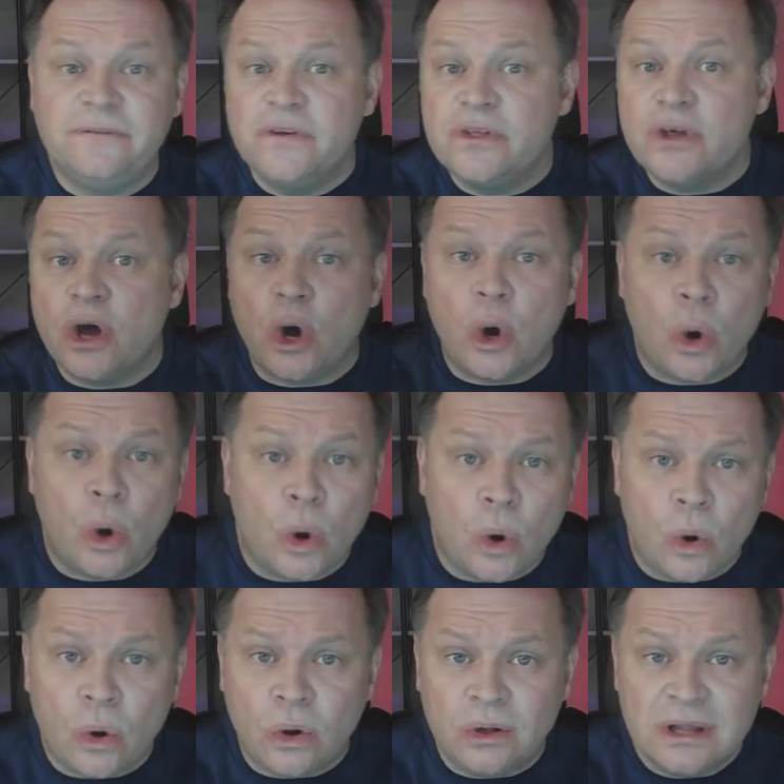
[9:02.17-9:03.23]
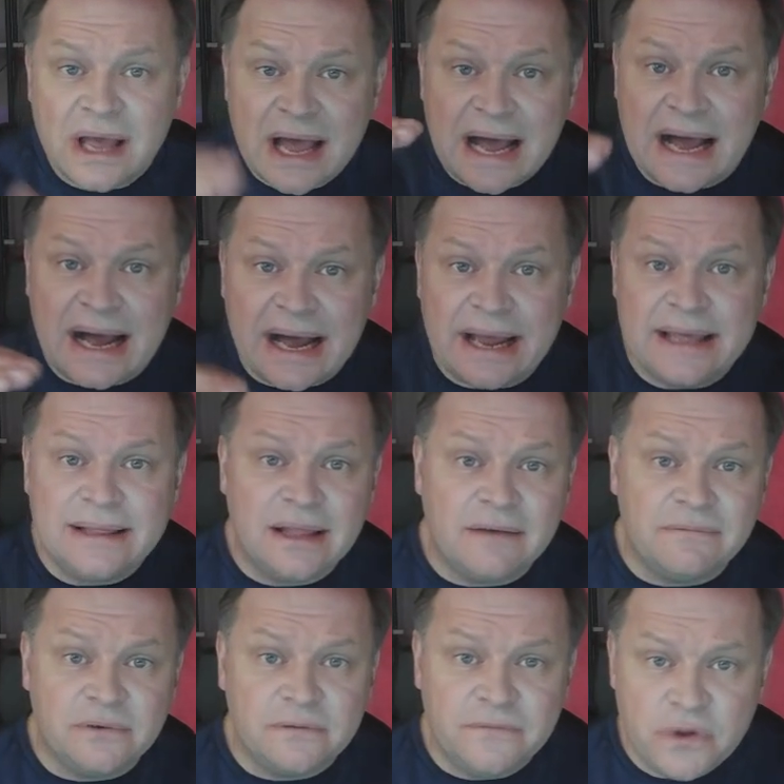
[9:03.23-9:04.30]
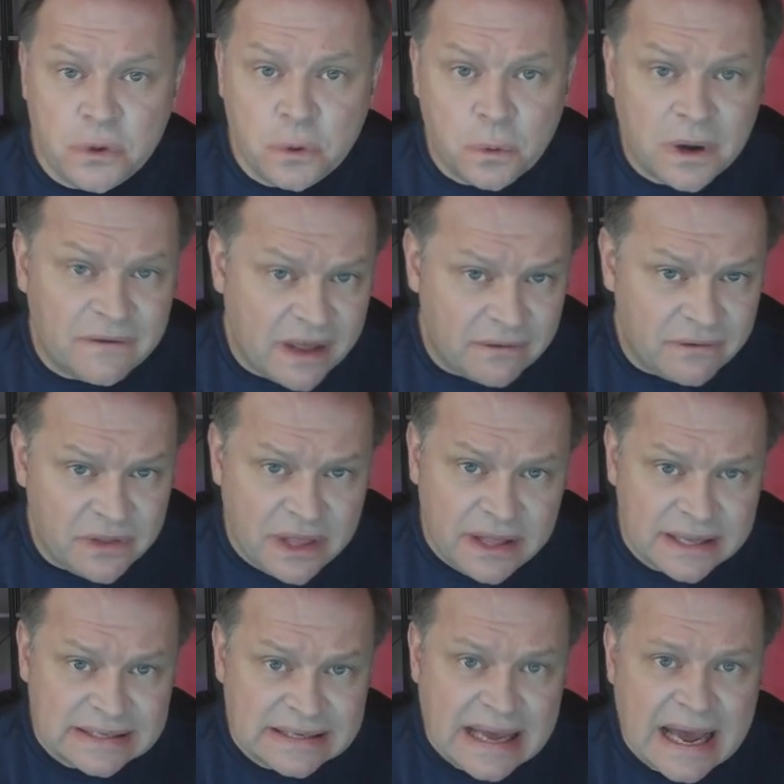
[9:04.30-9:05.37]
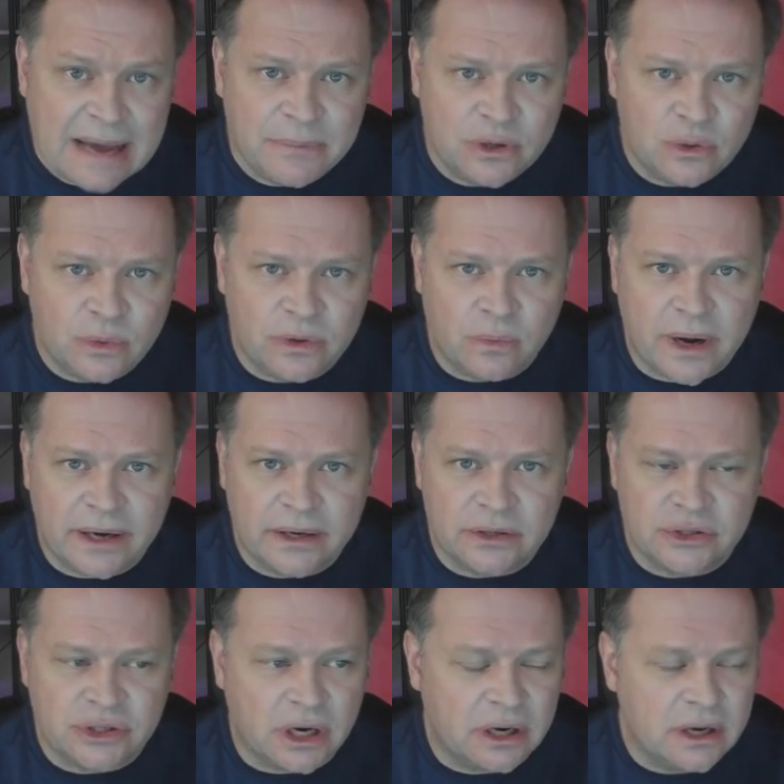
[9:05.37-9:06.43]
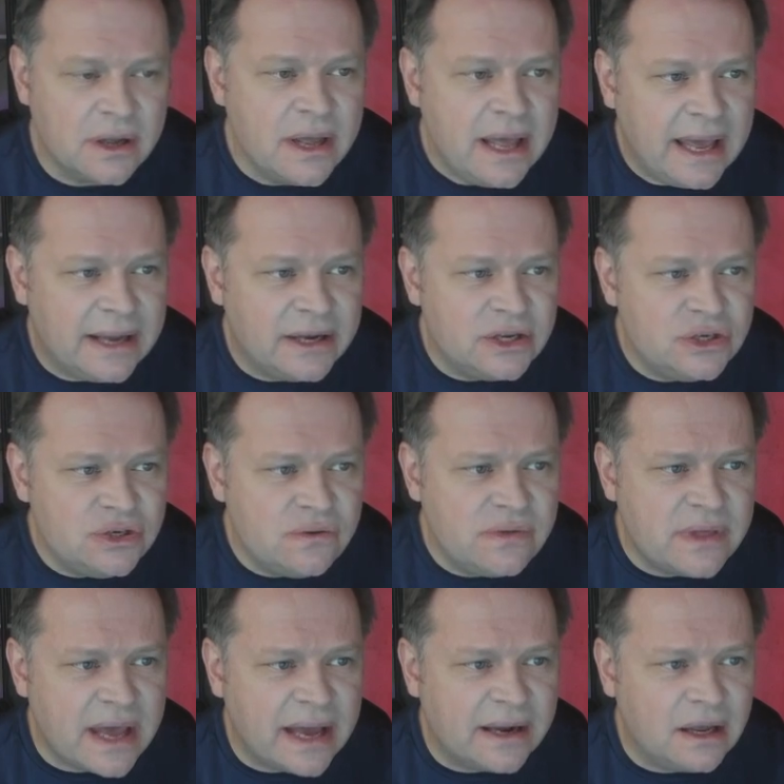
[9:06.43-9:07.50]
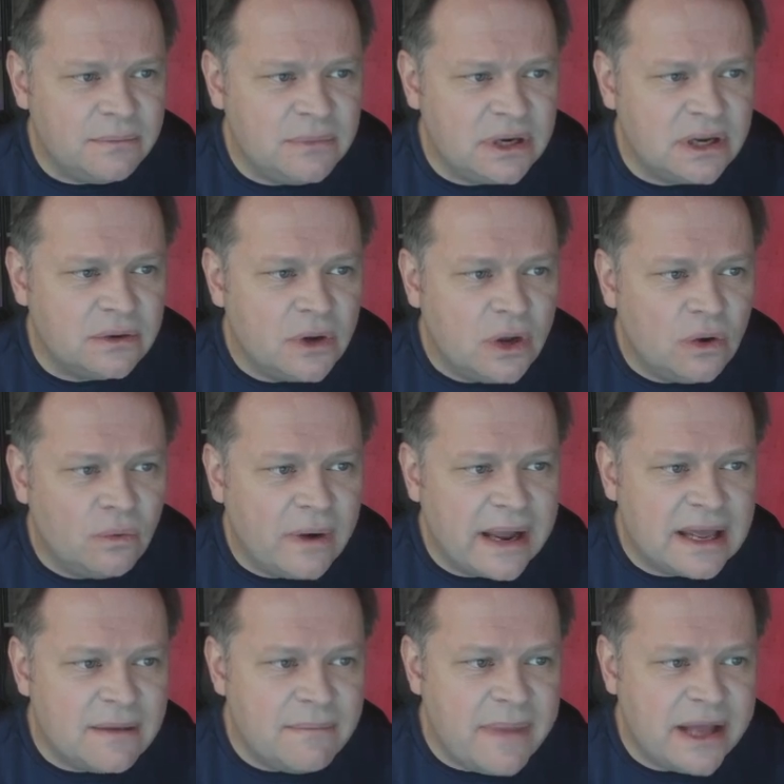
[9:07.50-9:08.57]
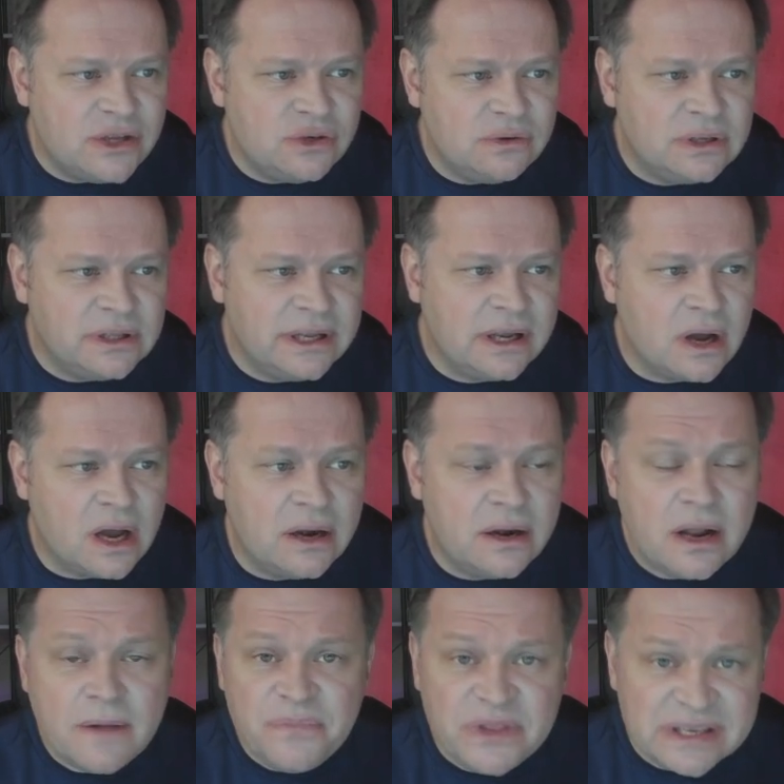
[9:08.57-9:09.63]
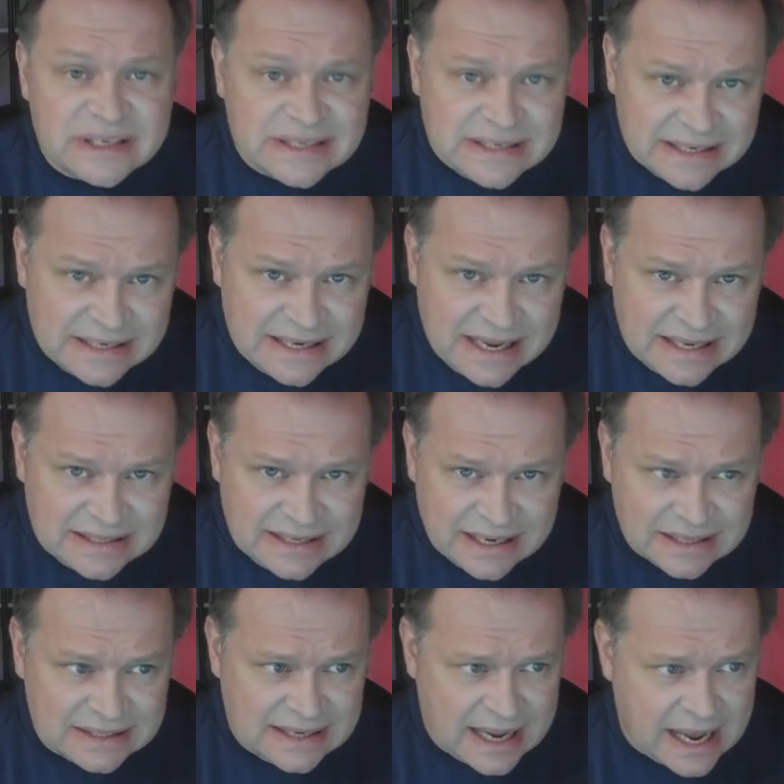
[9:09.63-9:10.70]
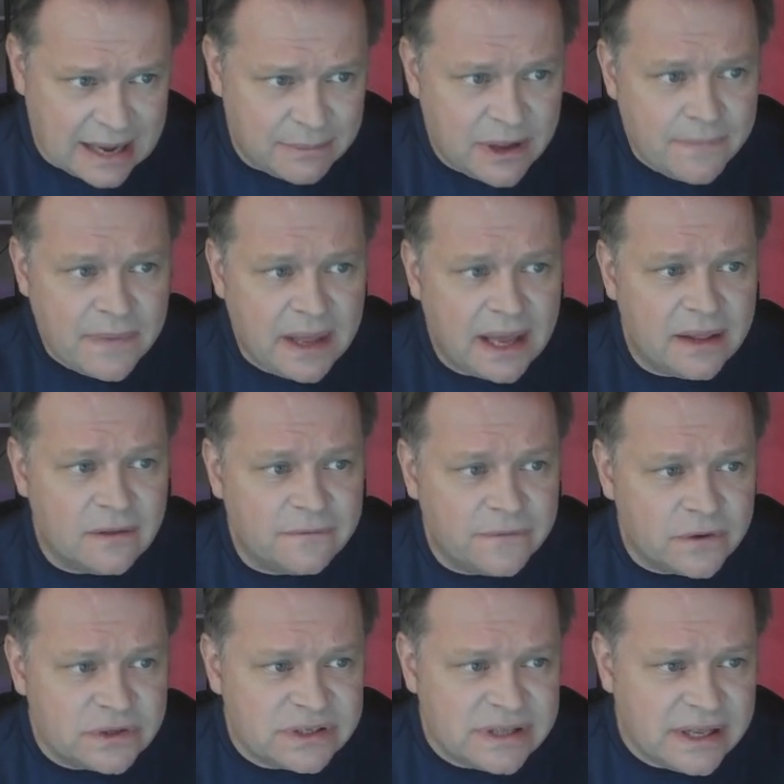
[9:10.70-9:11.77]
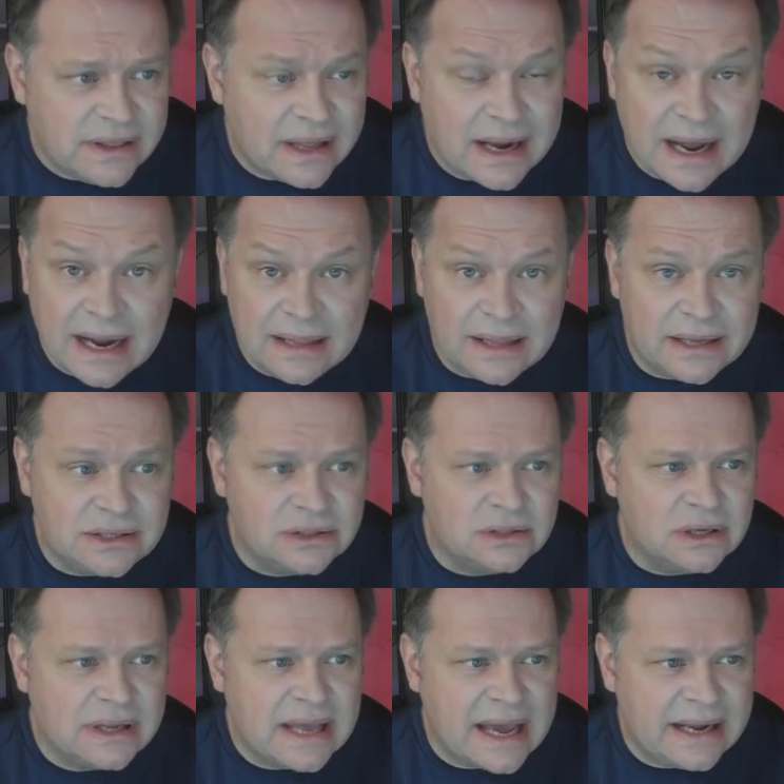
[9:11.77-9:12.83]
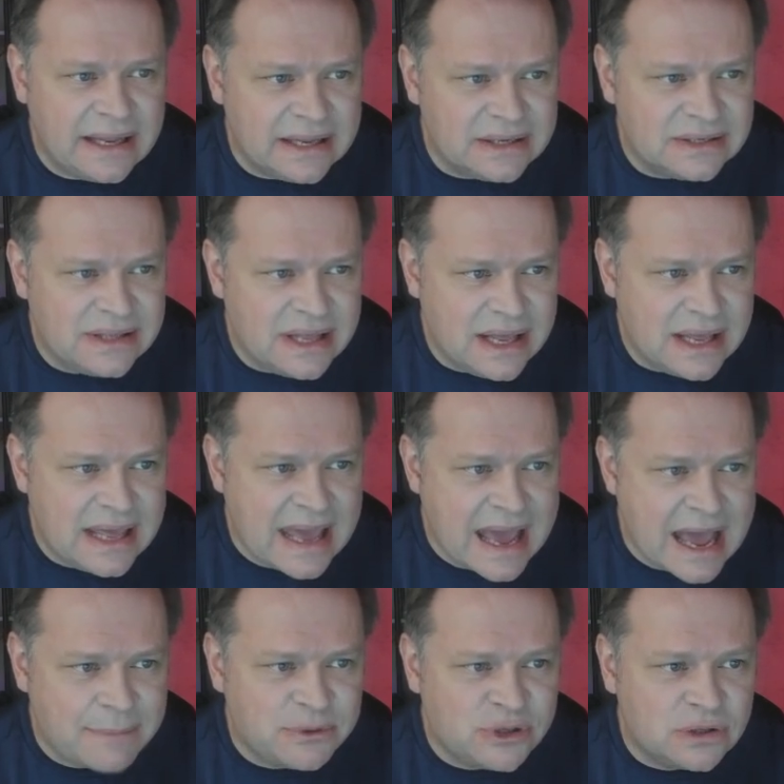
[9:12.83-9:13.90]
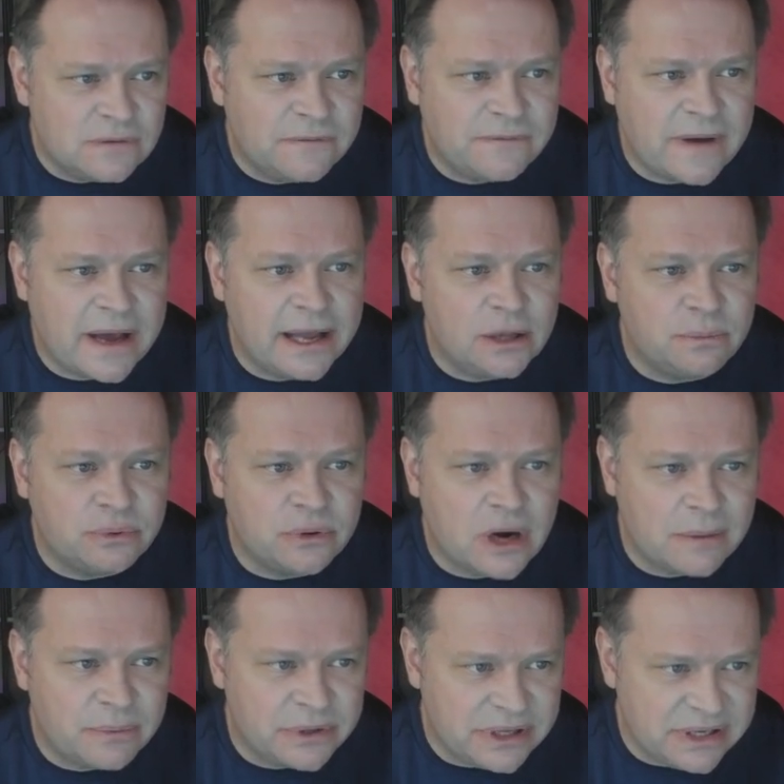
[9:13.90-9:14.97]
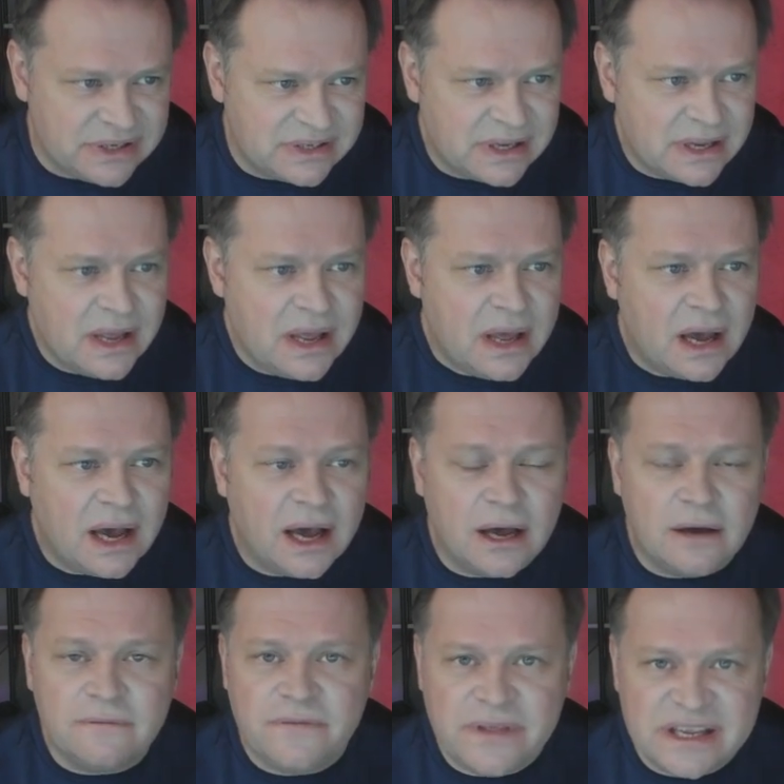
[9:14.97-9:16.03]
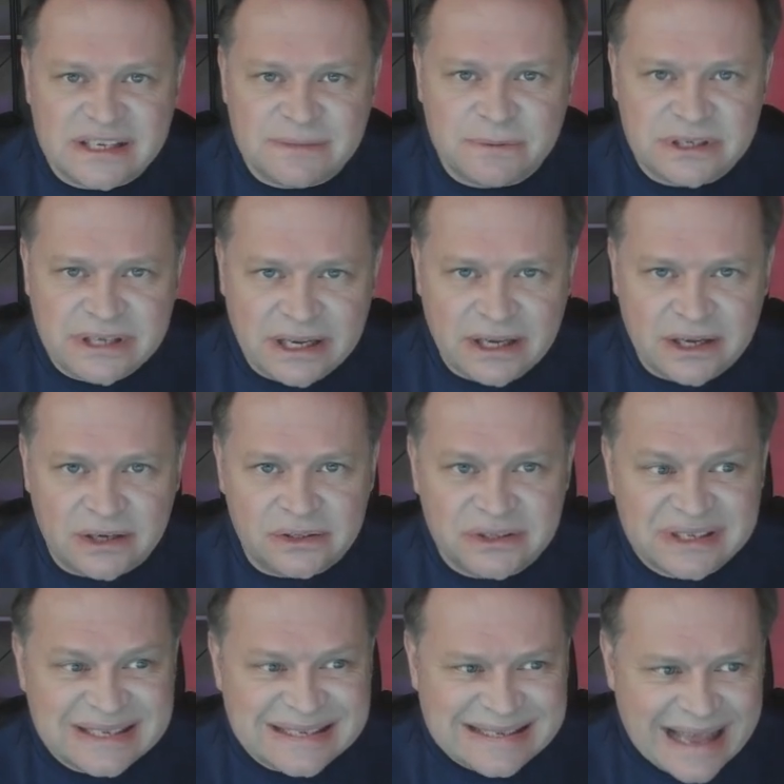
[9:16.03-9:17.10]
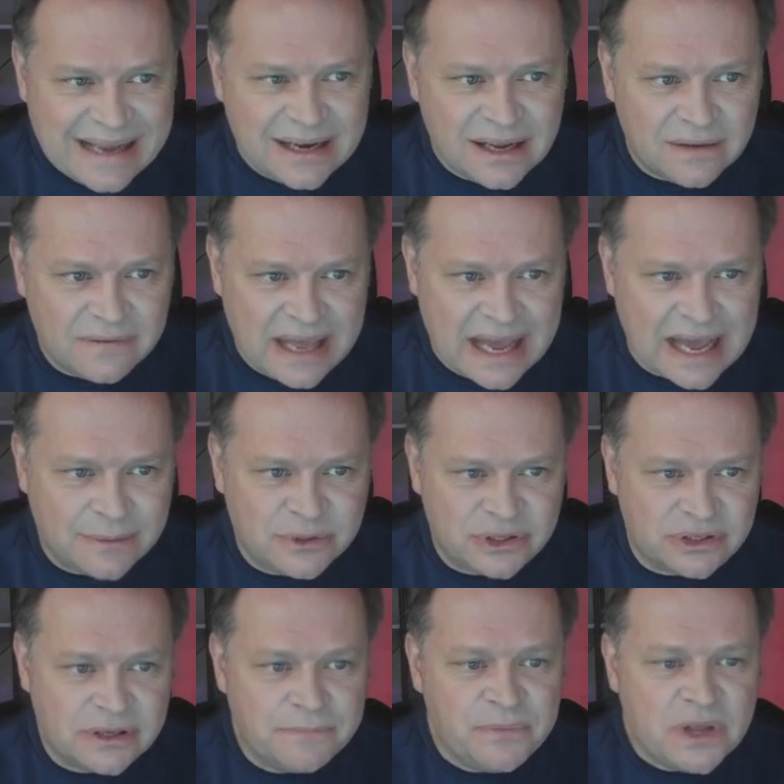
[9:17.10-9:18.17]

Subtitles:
the whole high-level view of everything that's happened with Wireshark. And to do that, I'm going to recommend you click on the Statistics tab. And the first thing that I like to look at is the capture file properties of this particular set of captures.